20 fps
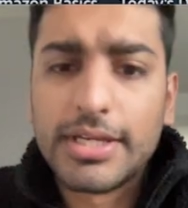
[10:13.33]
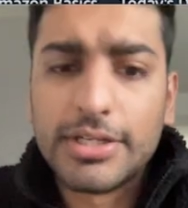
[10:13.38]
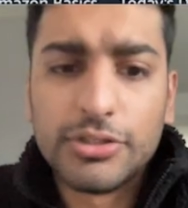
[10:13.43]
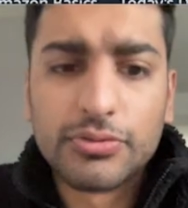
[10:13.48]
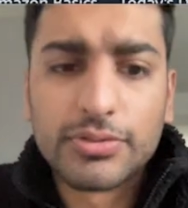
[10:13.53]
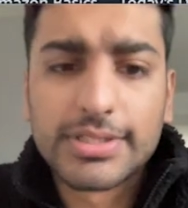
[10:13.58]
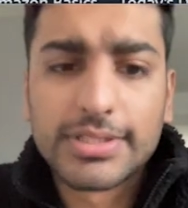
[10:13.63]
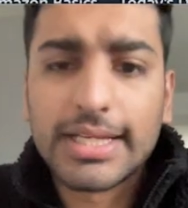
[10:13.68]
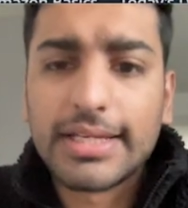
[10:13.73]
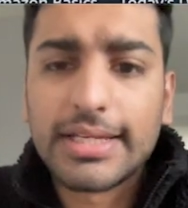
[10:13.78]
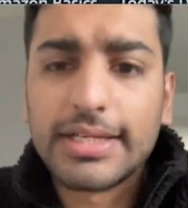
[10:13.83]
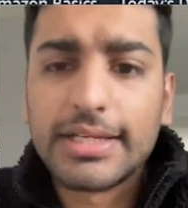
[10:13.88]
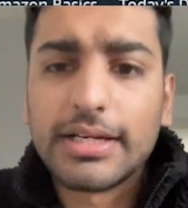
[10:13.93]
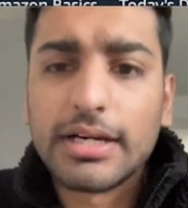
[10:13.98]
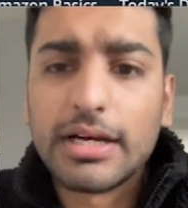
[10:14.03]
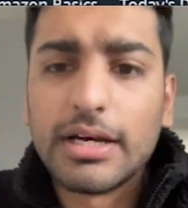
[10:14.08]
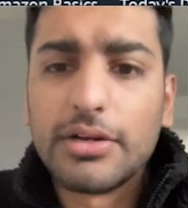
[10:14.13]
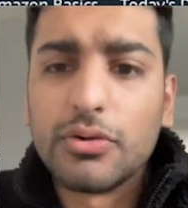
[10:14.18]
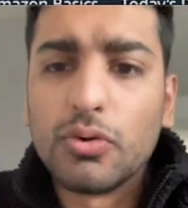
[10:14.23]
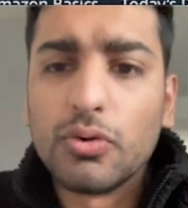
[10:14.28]
You're selling
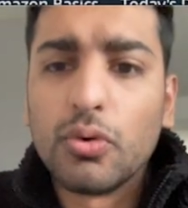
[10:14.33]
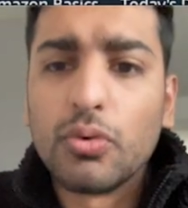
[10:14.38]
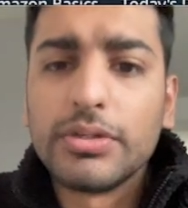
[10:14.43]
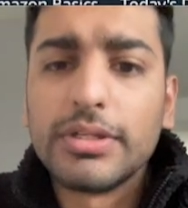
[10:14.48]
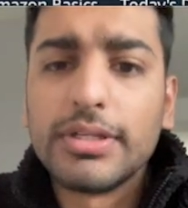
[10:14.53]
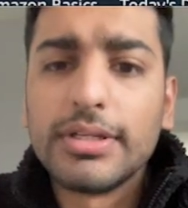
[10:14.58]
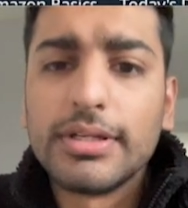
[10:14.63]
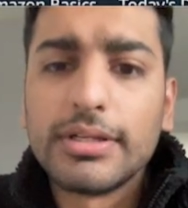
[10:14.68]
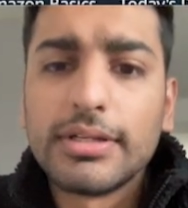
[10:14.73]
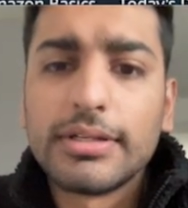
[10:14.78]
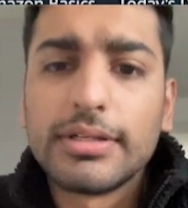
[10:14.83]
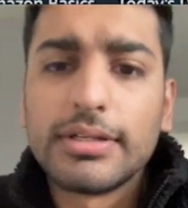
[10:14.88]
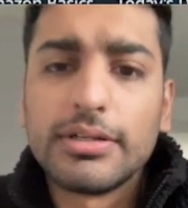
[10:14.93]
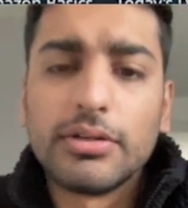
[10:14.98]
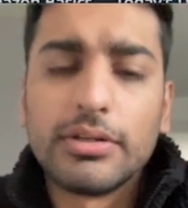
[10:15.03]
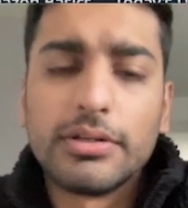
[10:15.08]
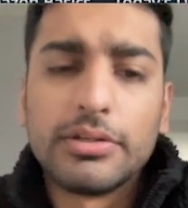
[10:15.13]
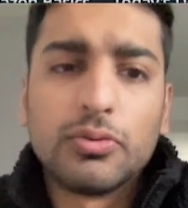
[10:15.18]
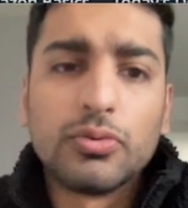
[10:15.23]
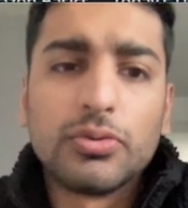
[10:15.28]
an
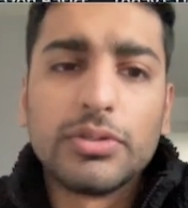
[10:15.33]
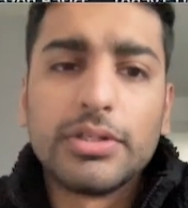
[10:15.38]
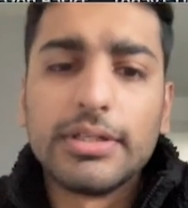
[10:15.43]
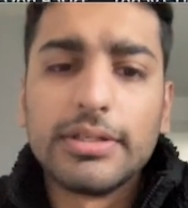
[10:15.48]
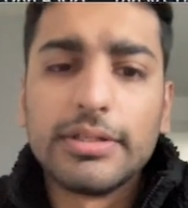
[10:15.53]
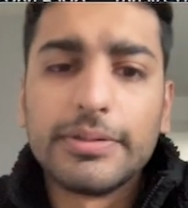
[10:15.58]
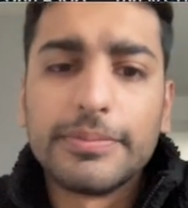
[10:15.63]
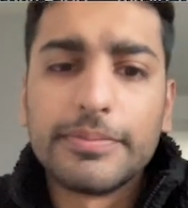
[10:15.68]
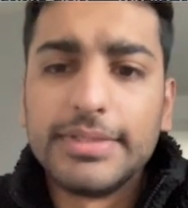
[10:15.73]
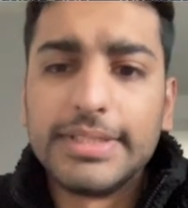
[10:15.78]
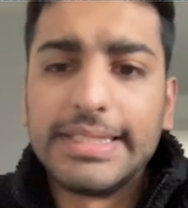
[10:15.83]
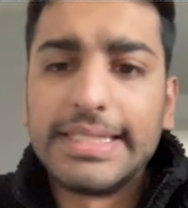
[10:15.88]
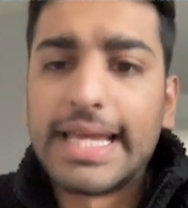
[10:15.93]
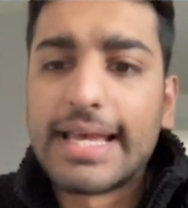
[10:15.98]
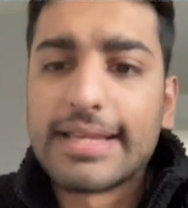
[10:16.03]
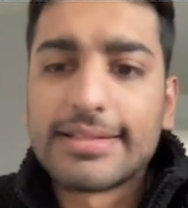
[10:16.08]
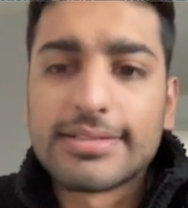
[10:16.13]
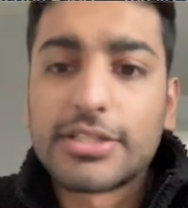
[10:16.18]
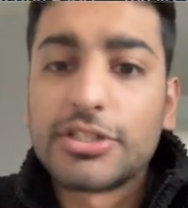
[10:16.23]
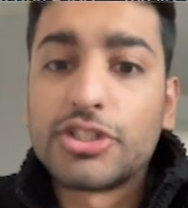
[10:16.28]
under
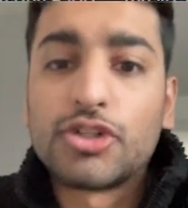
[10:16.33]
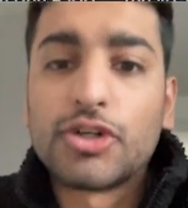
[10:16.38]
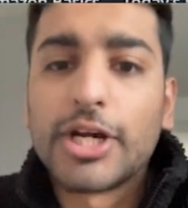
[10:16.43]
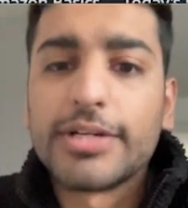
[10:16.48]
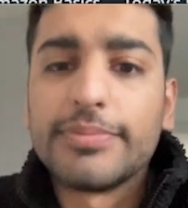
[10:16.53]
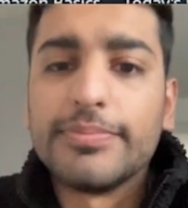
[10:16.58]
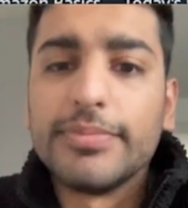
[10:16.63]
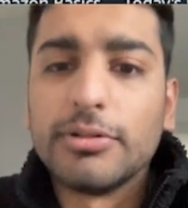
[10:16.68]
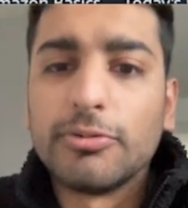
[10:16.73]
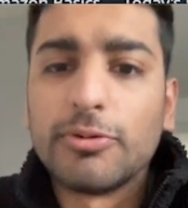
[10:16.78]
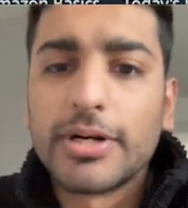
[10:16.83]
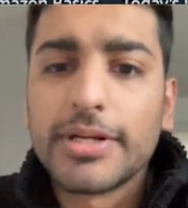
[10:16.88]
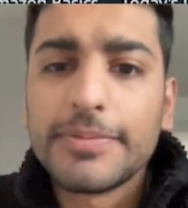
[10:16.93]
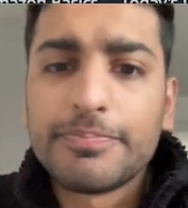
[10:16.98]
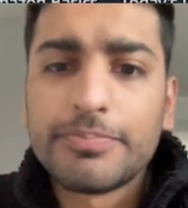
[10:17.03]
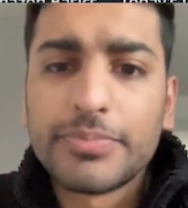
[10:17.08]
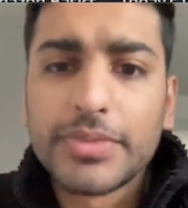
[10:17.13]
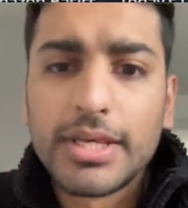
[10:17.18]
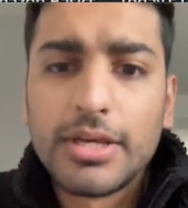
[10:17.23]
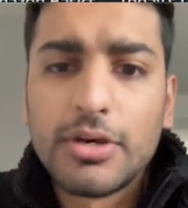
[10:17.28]
desk treadmill, right?
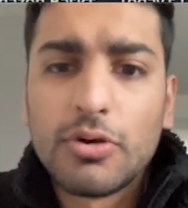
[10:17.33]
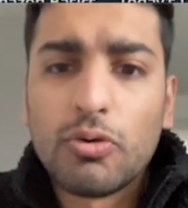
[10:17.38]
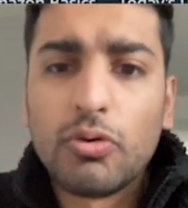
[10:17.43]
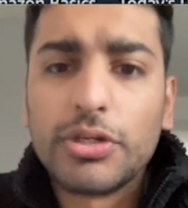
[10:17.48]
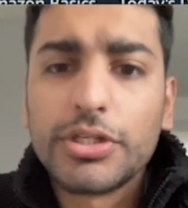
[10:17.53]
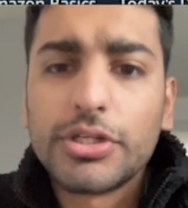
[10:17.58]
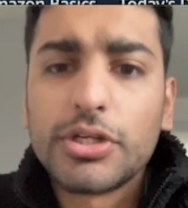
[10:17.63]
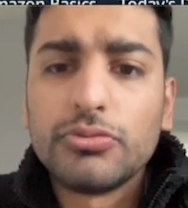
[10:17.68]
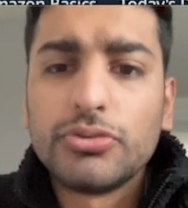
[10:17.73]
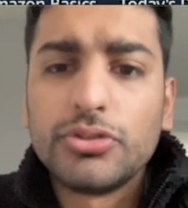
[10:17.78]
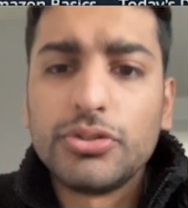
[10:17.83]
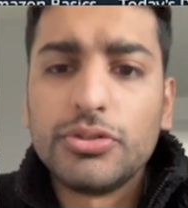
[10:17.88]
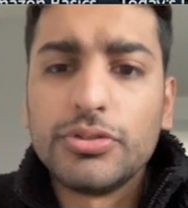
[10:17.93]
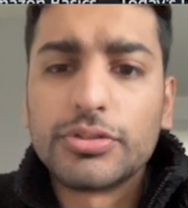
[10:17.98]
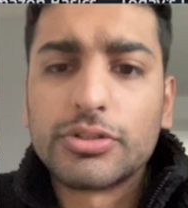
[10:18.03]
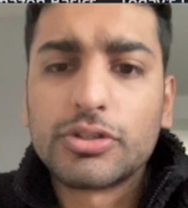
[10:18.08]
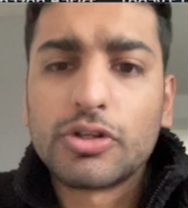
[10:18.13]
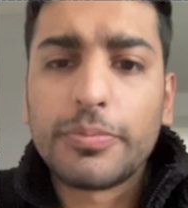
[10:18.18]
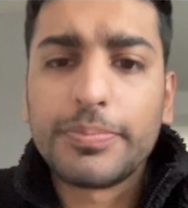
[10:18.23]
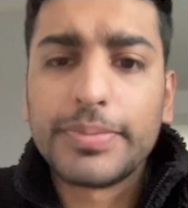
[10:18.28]
All you're going to do
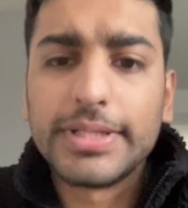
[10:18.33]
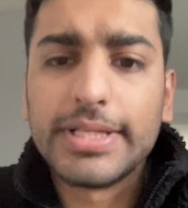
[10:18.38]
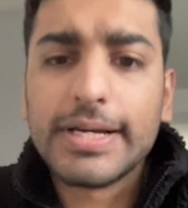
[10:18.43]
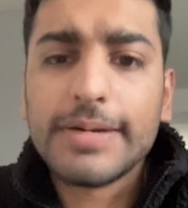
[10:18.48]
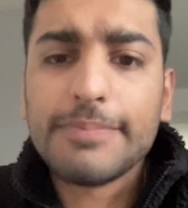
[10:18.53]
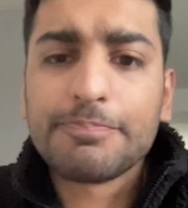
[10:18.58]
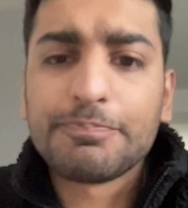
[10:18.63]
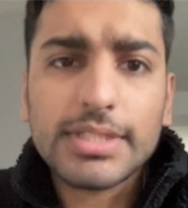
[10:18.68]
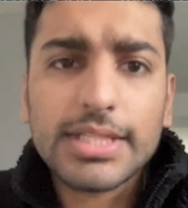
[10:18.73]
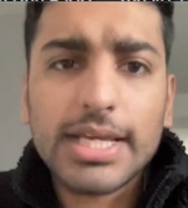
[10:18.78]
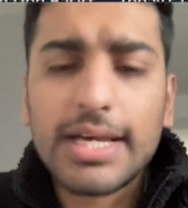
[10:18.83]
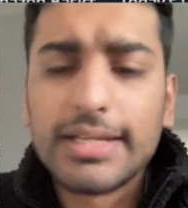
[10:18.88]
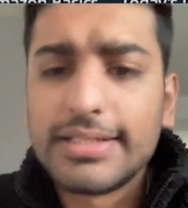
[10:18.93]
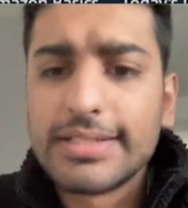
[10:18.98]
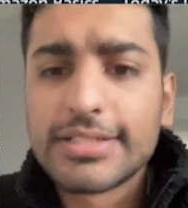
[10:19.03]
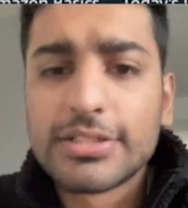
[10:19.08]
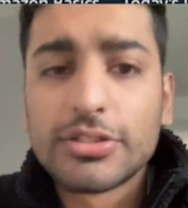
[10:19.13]
is copy that, and this